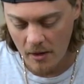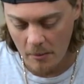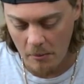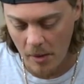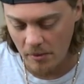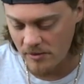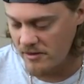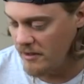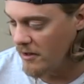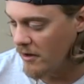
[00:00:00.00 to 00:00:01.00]

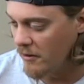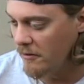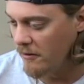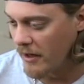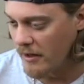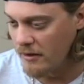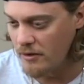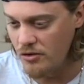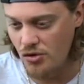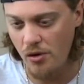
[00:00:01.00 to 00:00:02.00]
bubbles, you know, like a
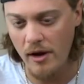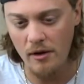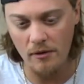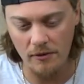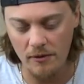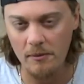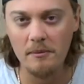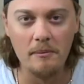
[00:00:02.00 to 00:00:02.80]
good trail for